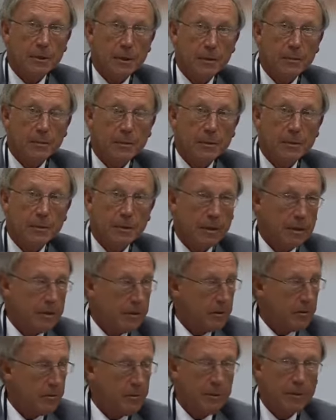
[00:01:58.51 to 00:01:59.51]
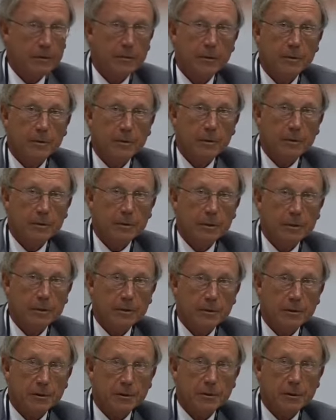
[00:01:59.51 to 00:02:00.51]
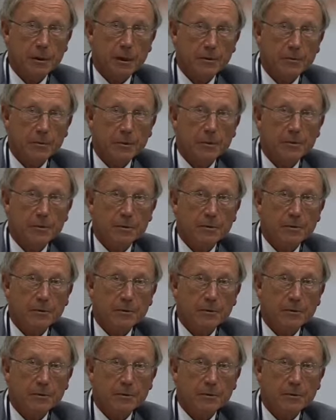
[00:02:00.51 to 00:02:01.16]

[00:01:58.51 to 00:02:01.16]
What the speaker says: And we are talking about, we will discuss outcomes